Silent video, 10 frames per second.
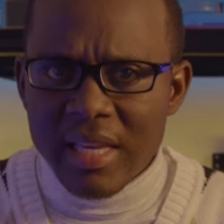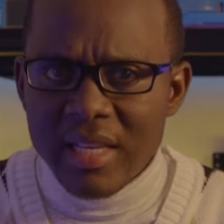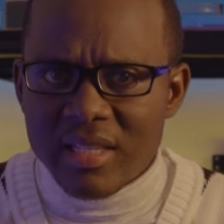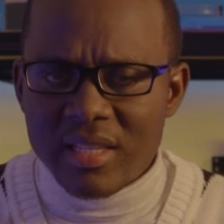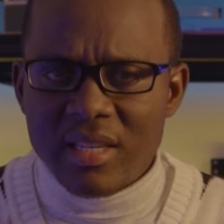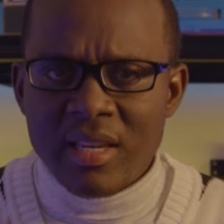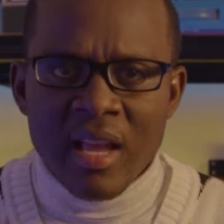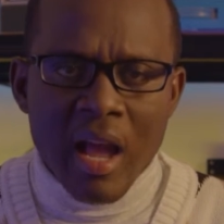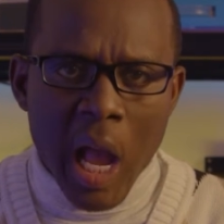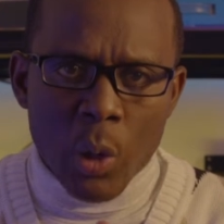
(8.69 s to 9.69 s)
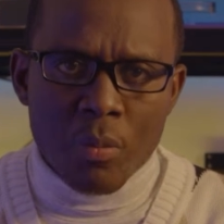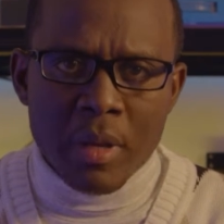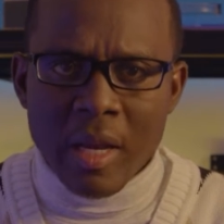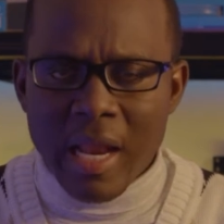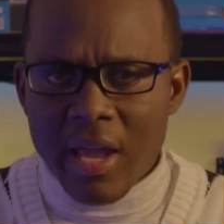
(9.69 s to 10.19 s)
easy, I will
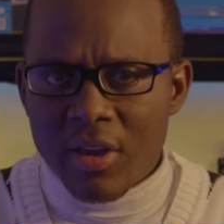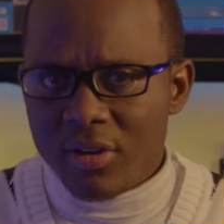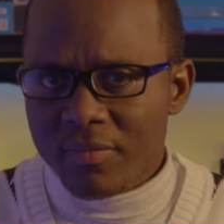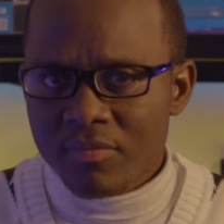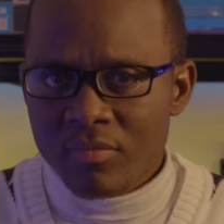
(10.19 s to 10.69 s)
be a liar.